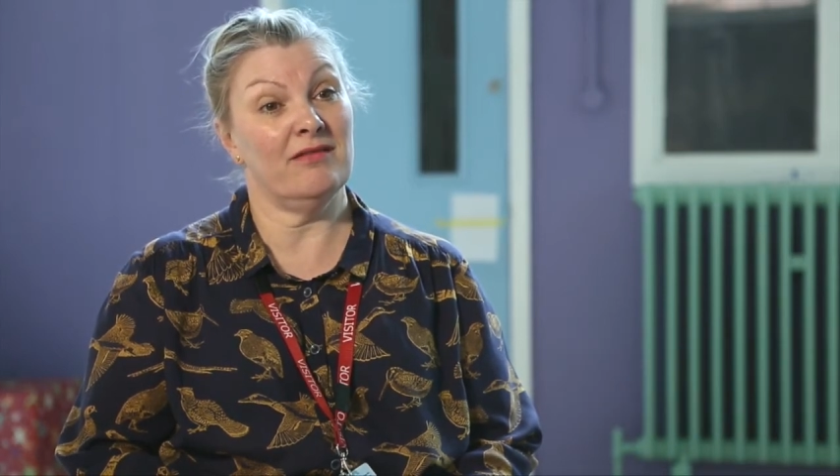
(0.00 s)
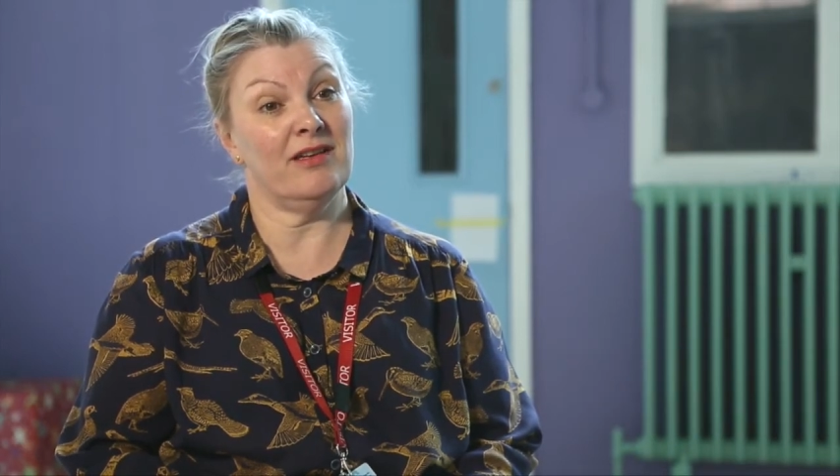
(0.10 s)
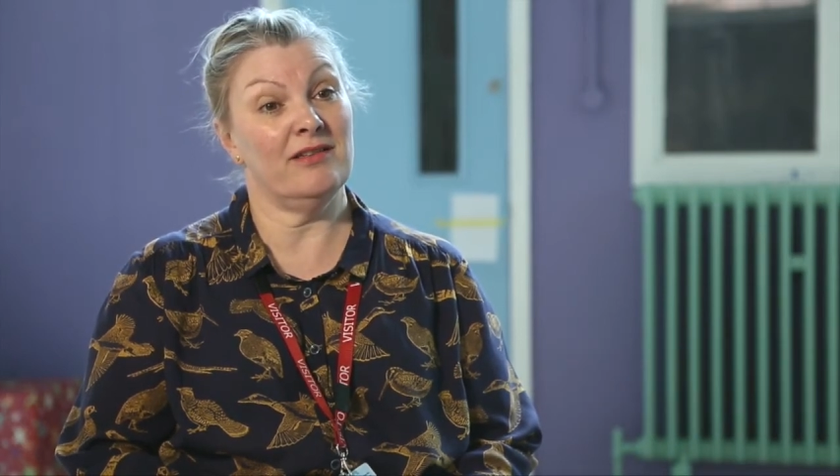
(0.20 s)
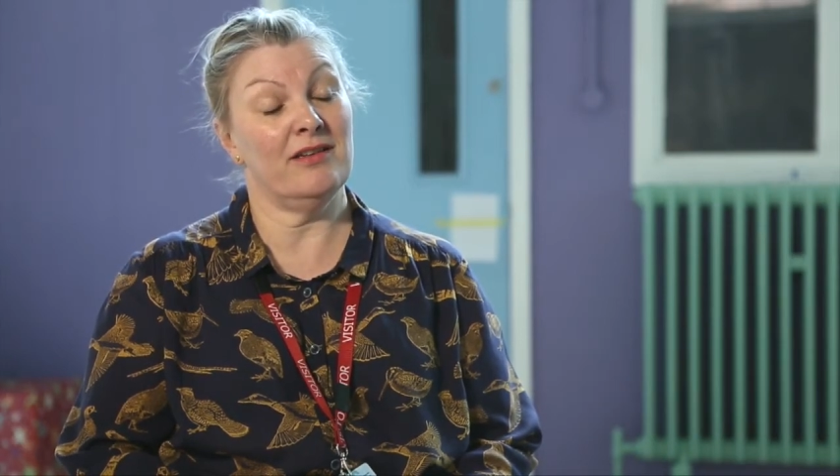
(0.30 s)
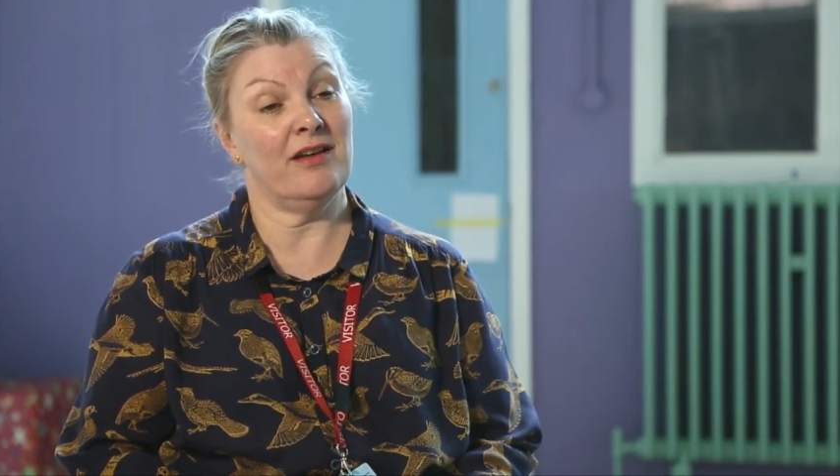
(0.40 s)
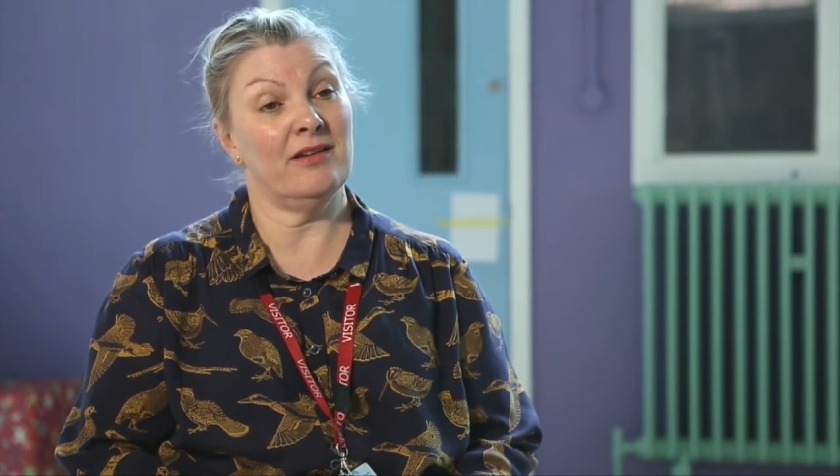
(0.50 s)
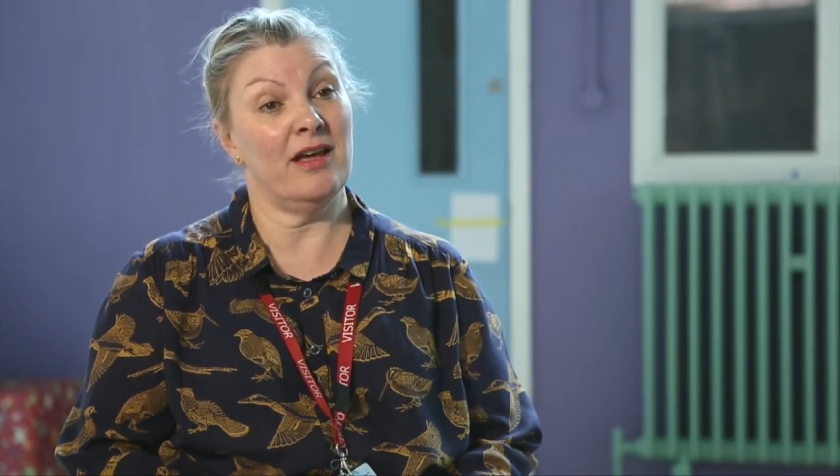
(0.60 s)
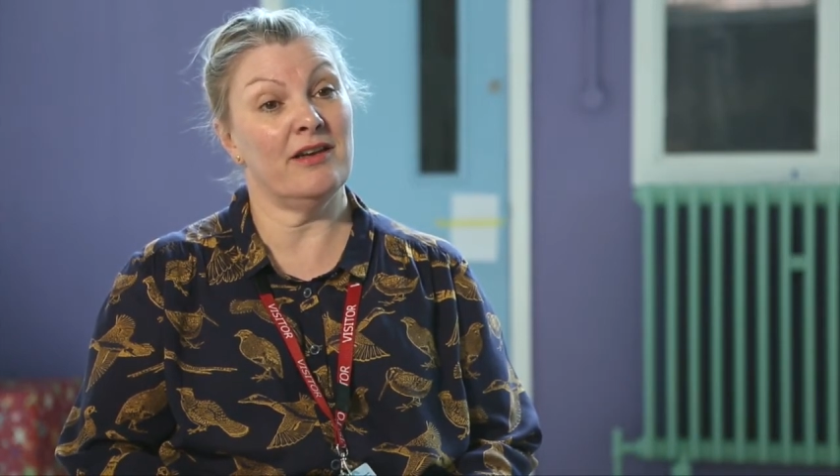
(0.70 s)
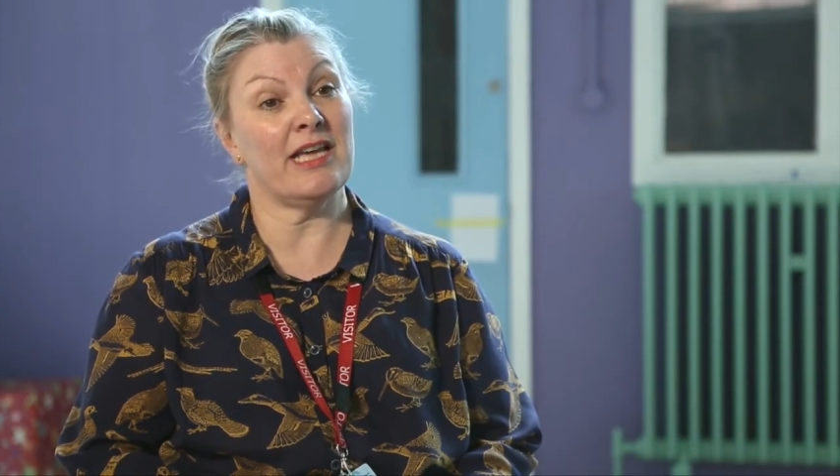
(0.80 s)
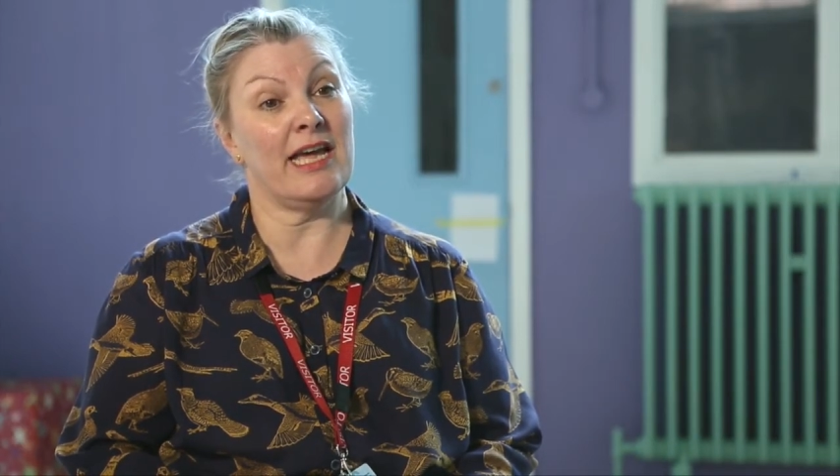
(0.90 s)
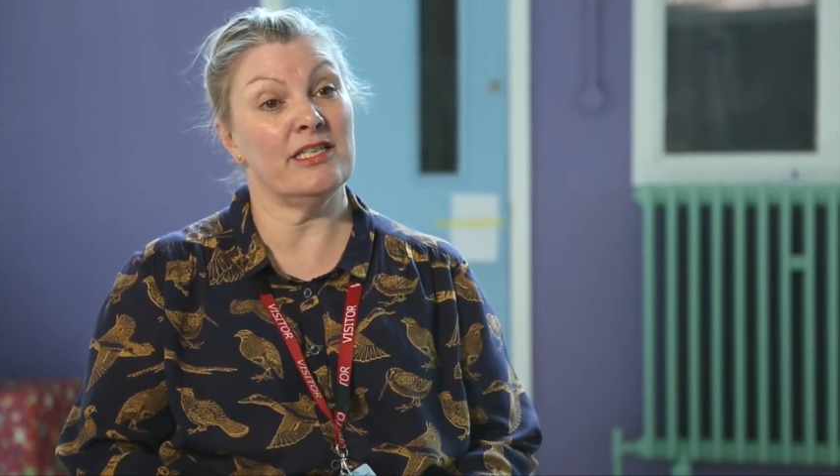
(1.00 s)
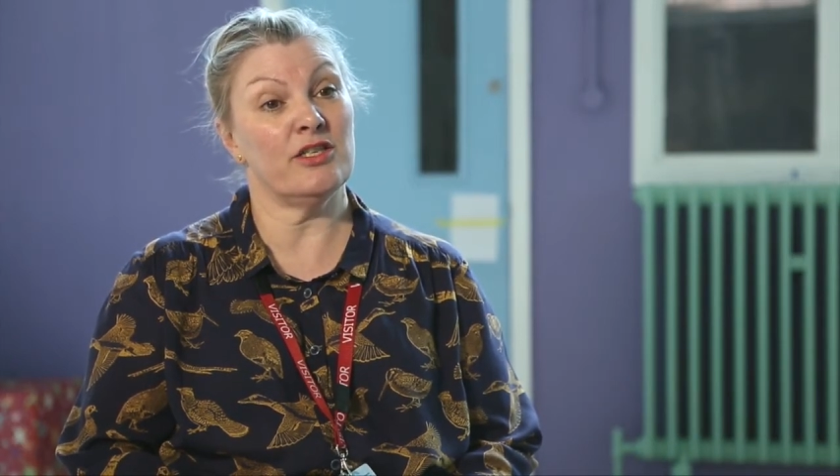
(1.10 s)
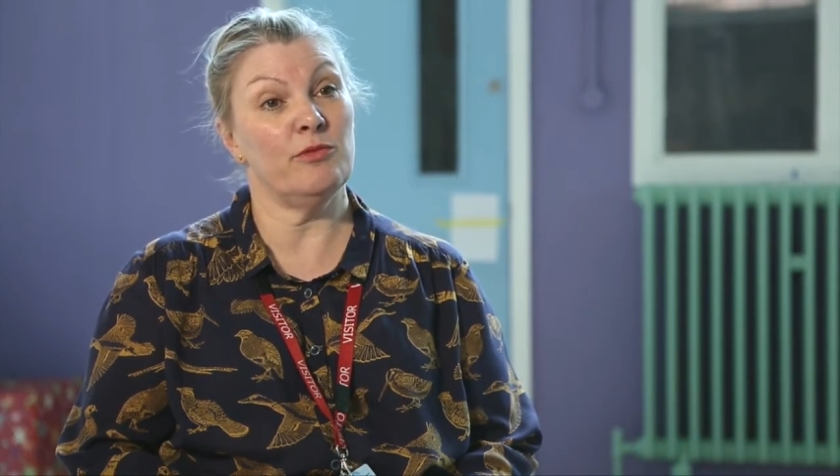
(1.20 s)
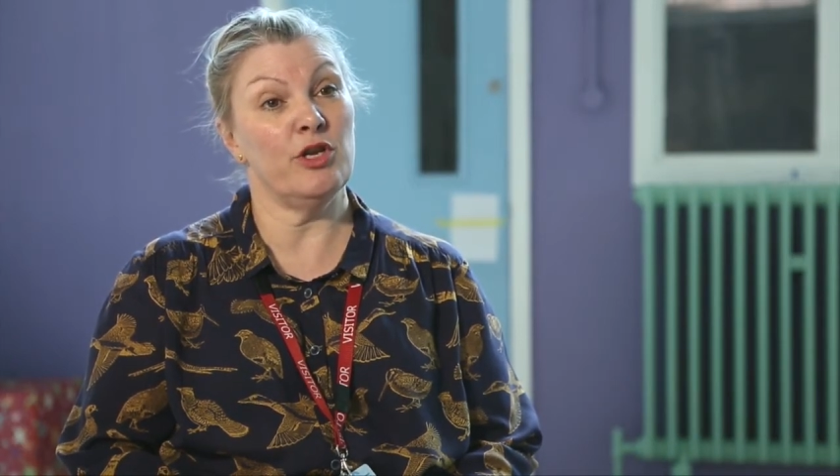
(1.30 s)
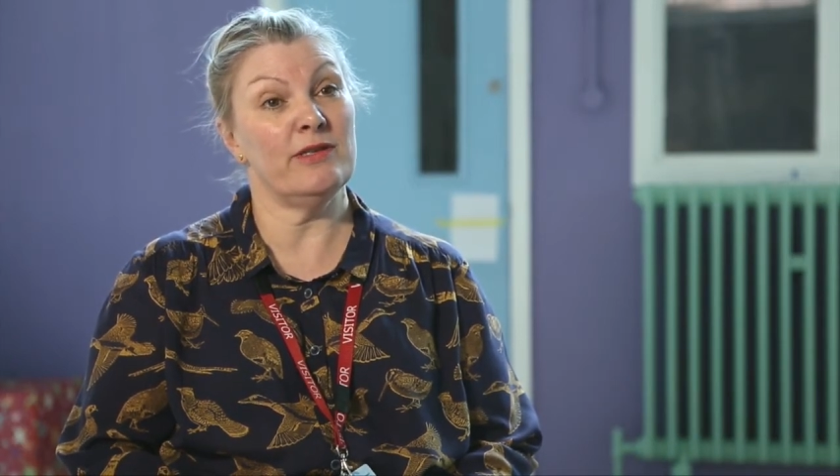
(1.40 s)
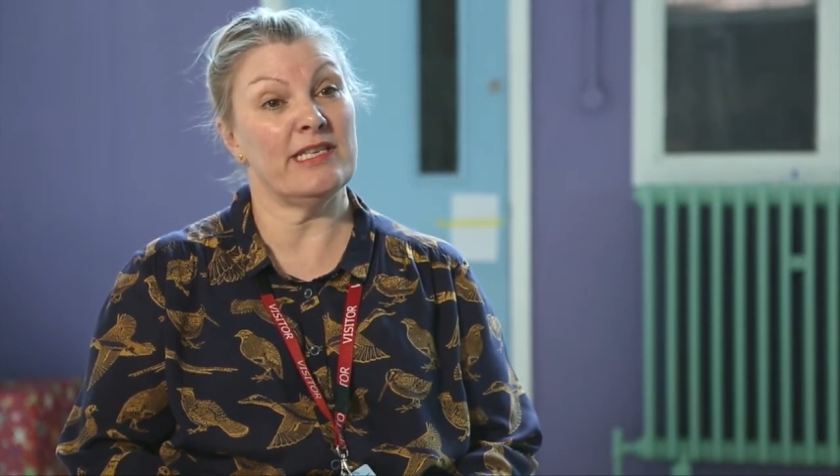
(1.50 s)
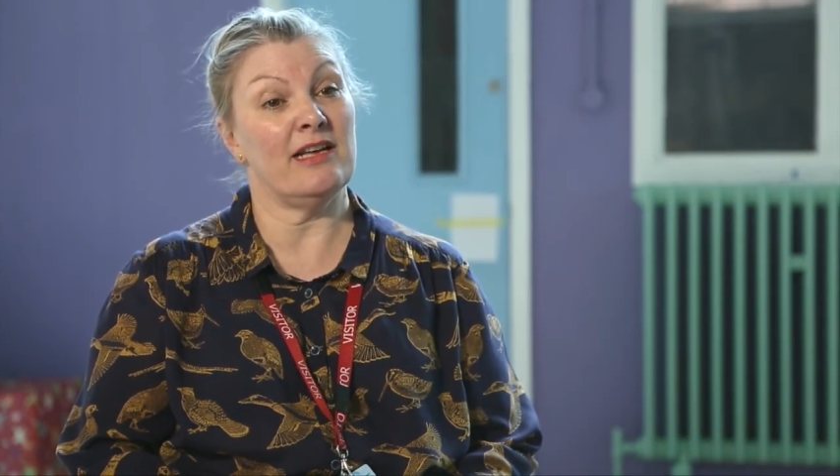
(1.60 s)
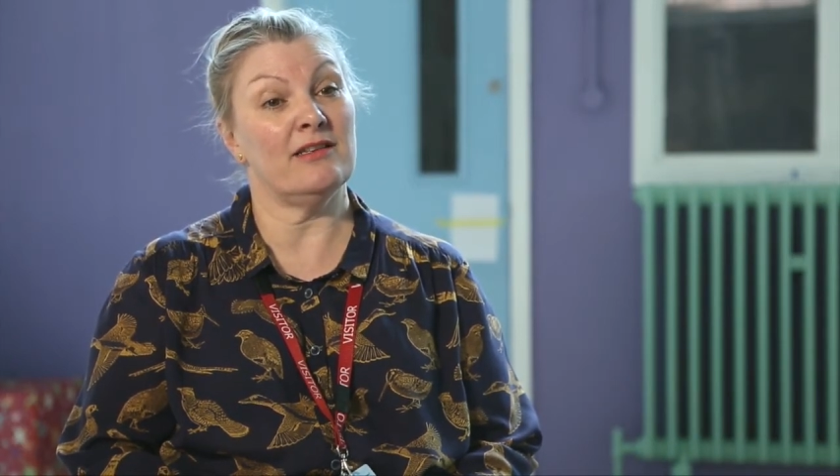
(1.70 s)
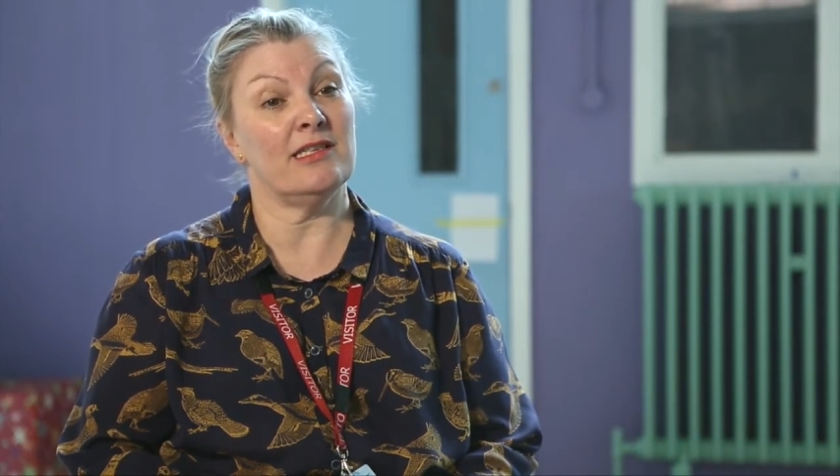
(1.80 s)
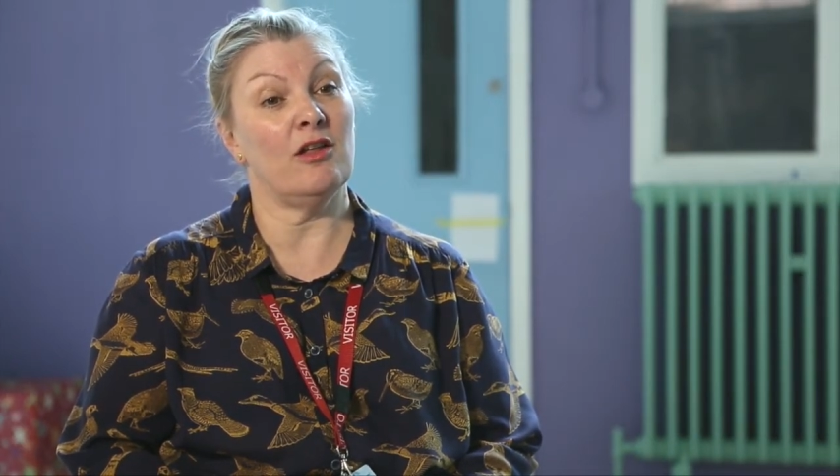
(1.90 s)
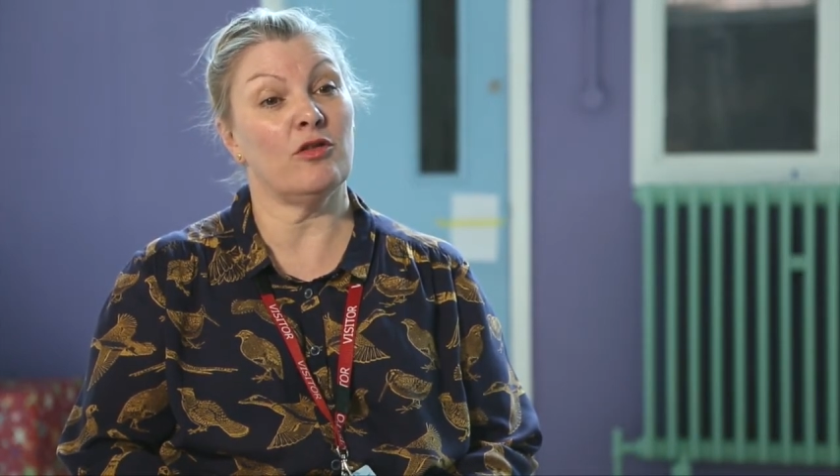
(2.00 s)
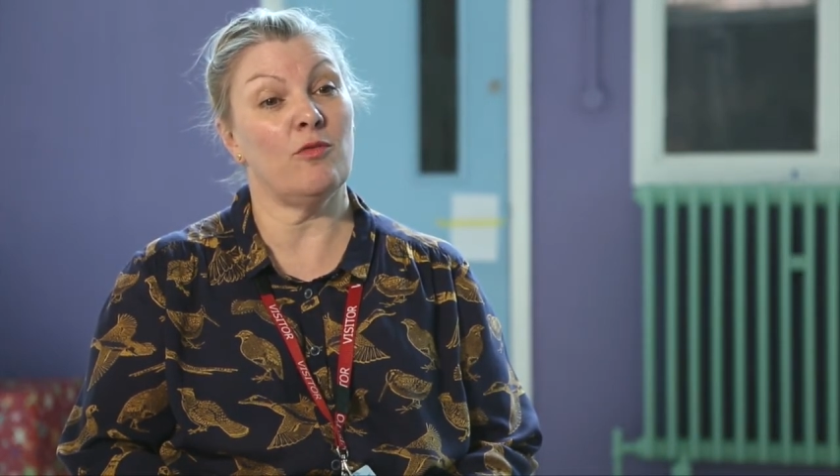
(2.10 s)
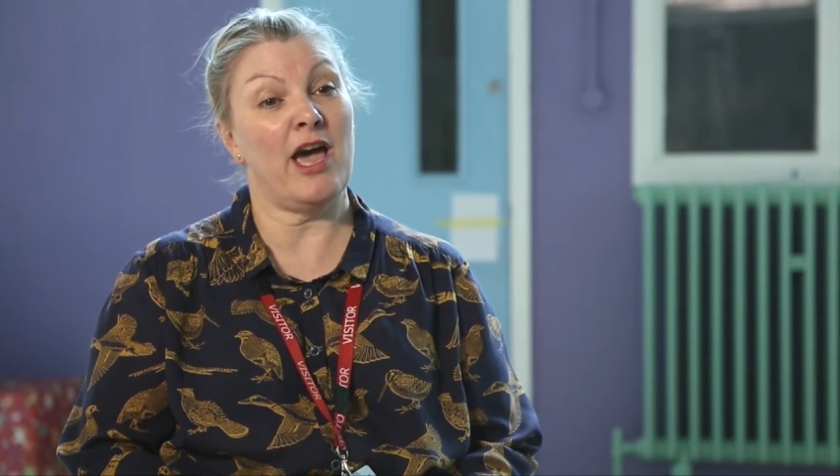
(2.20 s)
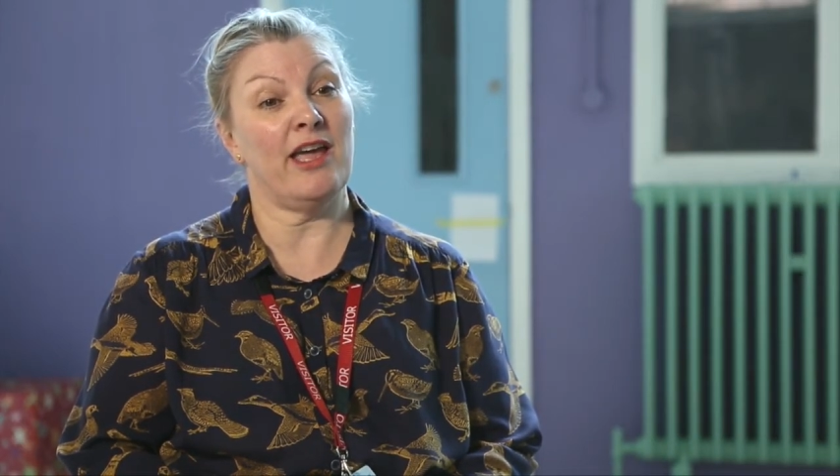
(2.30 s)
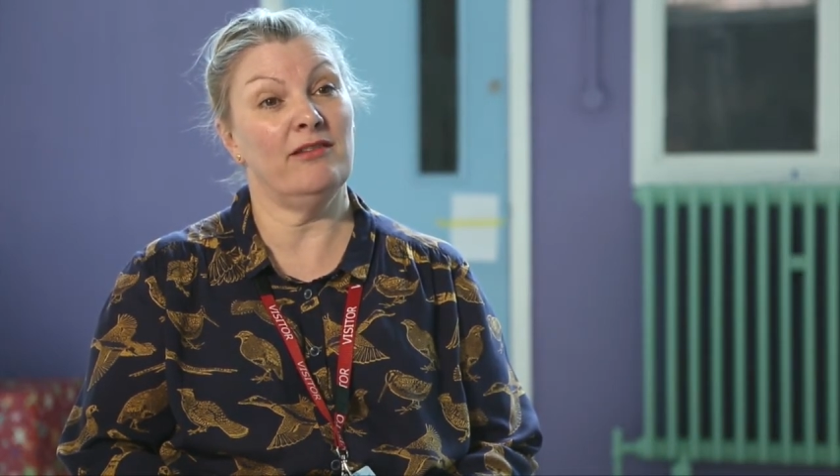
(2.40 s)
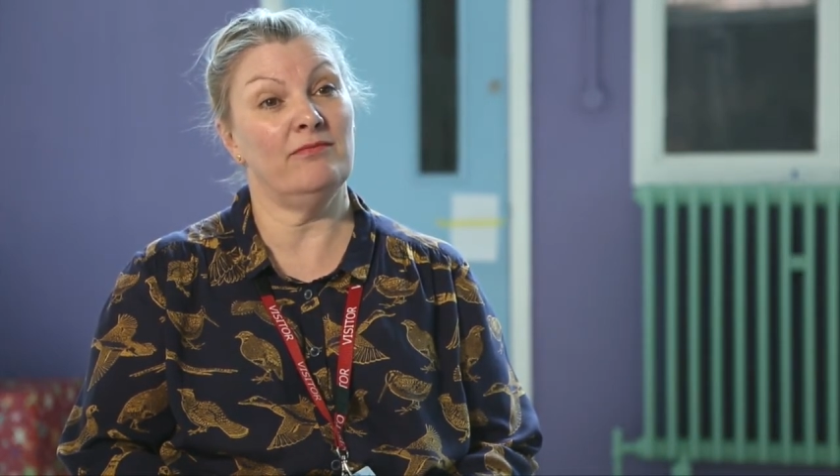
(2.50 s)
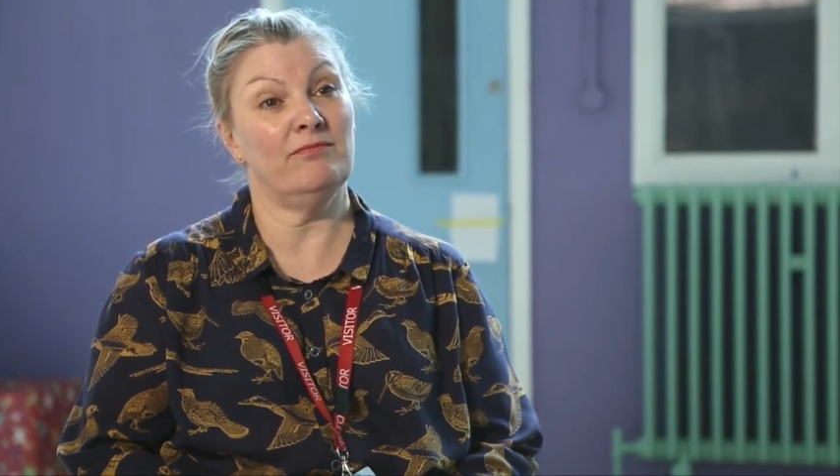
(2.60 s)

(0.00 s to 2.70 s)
and gain some new skills along the way.